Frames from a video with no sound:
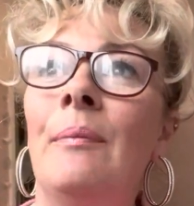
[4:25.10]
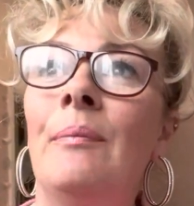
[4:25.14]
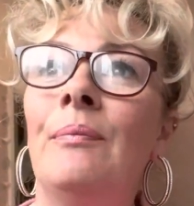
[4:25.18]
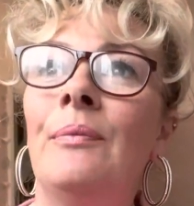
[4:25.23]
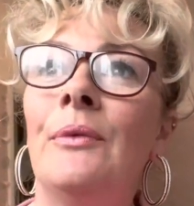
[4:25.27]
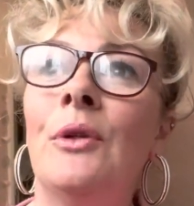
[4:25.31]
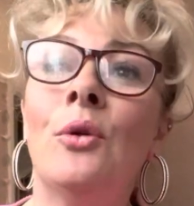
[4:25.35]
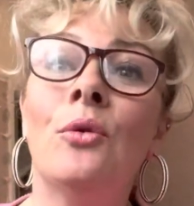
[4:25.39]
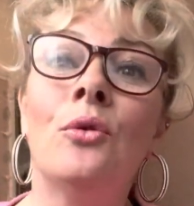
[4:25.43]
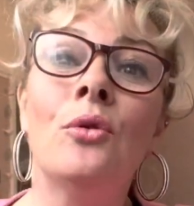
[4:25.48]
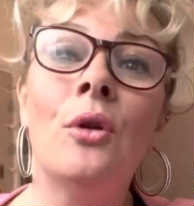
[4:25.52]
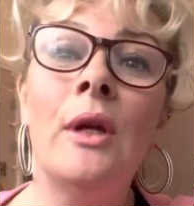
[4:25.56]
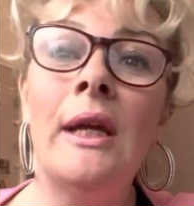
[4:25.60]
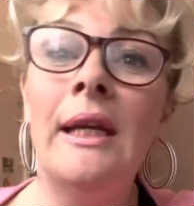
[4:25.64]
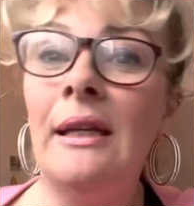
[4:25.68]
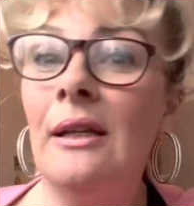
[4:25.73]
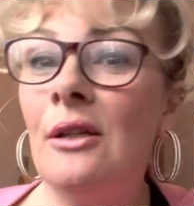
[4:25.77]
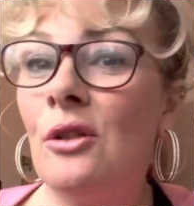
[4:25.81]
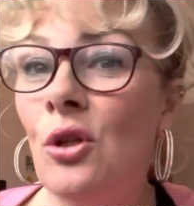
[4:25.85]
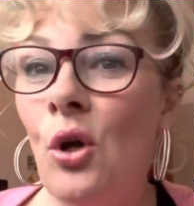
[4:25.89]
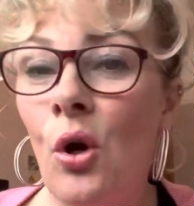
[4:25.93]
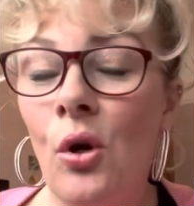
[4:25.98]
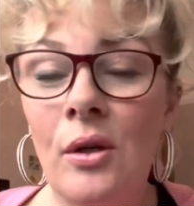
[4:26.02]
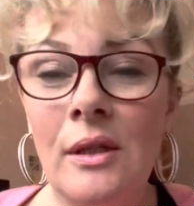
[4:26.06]
you're in
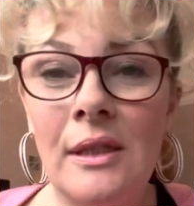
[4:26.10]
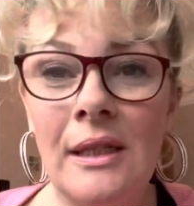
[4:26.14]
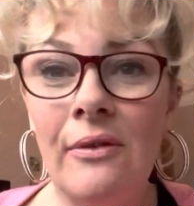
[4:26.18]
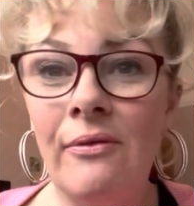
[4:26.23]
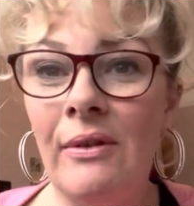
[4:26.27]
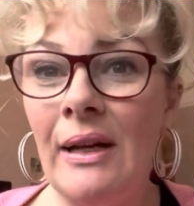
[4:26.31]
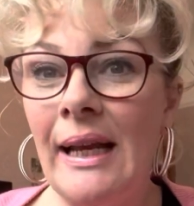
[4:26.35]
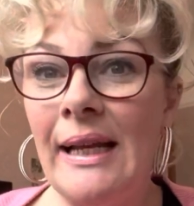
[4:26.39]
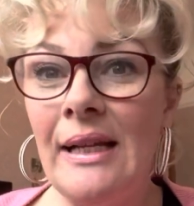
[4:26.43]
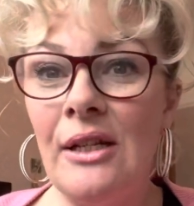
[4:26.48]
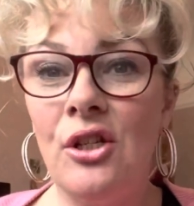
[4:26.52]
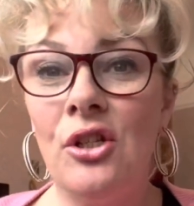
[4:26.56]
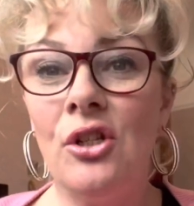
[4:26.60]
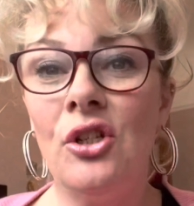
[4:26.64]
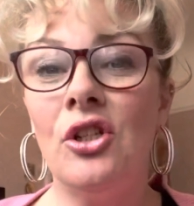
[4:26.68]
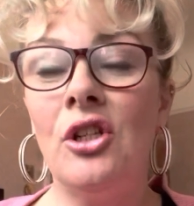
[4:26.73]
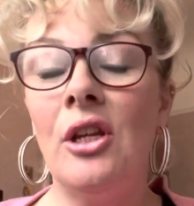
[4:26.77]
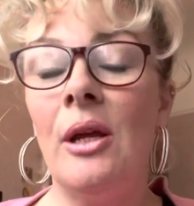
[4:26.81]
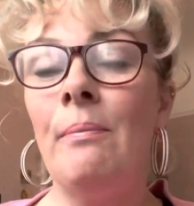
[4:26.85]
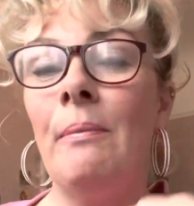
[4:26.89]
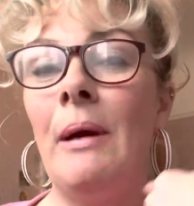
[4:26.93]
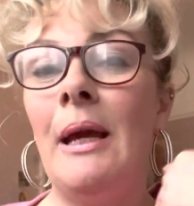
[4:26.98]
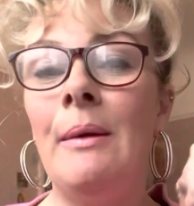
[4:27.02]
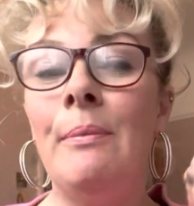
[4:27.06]
a toxic
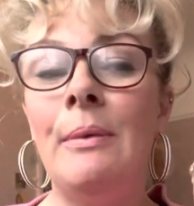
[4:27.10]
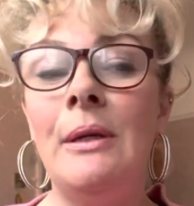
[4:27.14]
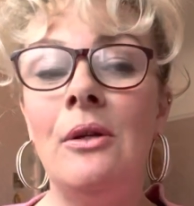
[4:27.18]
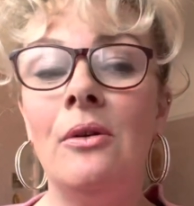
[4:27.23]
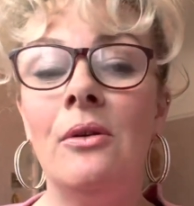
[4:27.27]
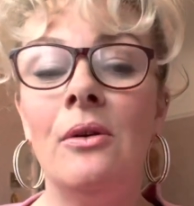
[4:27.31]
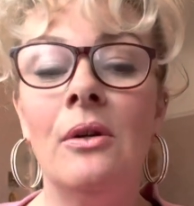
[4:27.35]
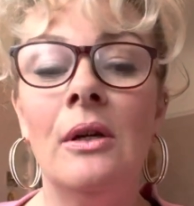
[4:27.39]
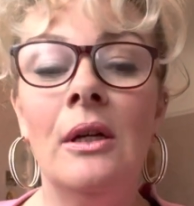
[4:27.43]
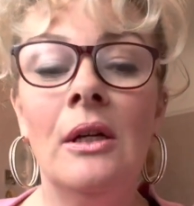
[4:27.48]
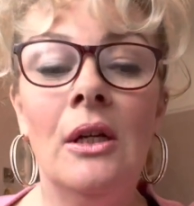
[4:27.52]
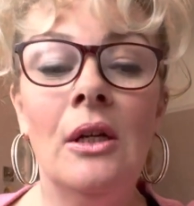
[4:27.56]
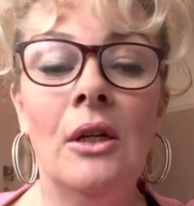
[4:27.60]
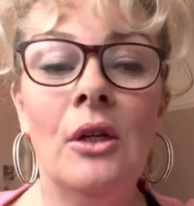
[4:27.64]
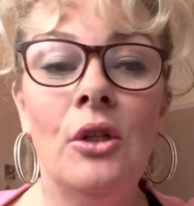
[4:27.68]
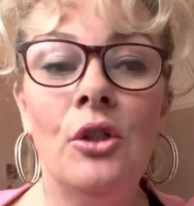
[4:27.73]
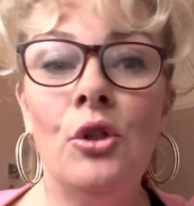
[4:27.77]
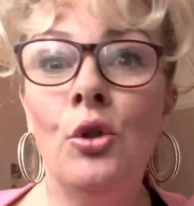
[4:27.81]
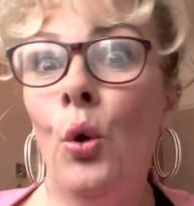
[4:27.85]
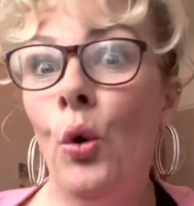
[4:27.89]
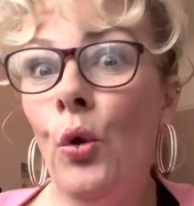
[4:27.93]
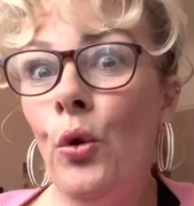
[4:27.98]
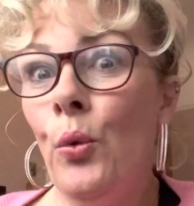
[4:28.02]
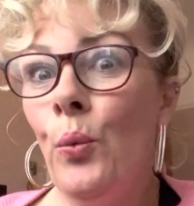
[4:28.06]
relationship, maybe
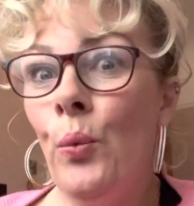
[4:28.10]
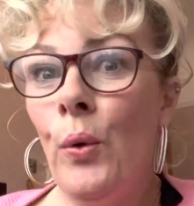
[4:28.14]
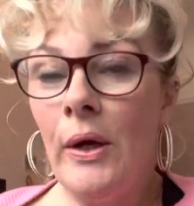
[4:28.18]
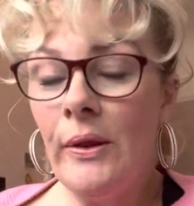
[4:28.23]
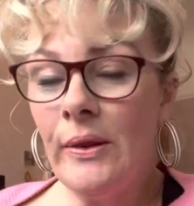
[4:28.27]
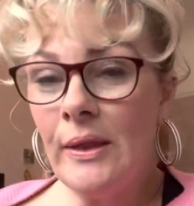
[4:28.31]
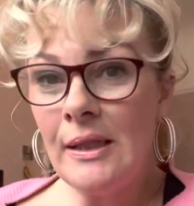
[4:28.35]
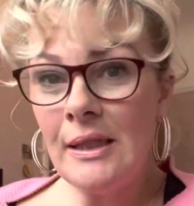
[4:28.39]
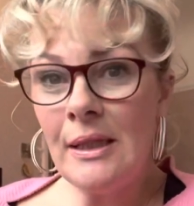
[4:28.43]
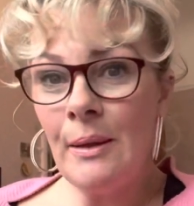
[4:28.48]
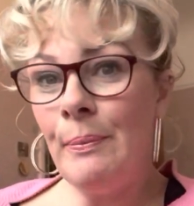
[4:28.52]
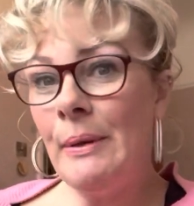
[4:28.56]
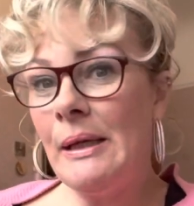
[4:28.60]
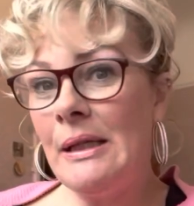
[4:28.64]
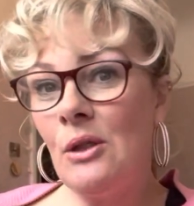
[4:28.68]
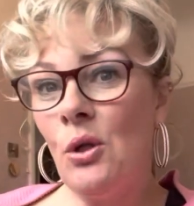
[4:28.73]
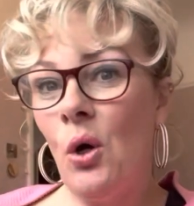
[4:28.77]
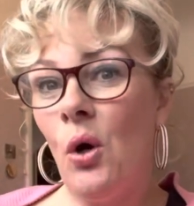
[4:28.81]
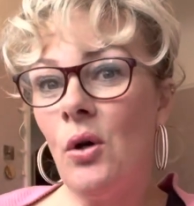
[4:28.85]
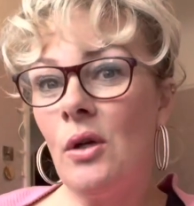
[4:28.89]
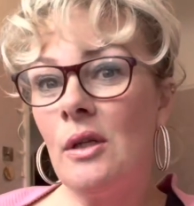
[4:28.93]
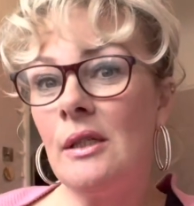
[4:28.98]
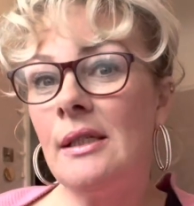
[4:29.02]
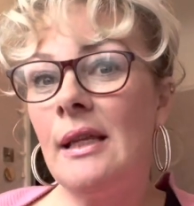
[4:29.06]
you're the one that's a bit
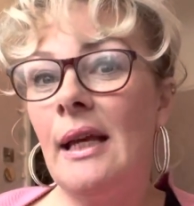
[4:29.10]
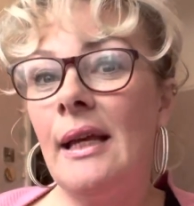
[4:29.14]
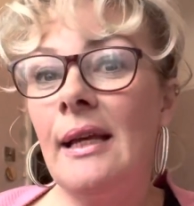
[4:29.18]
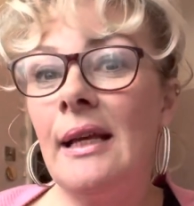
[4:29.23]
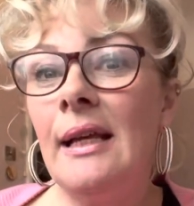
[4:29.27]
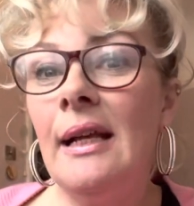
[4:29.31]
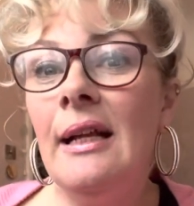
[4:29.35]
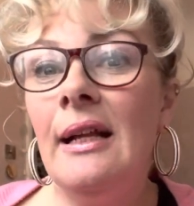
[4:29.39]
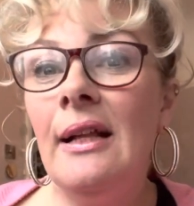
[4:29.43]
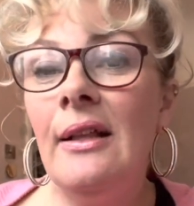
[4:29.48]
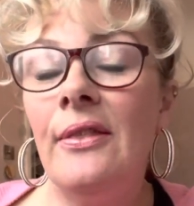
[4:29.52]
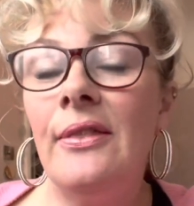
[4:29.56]
toxic.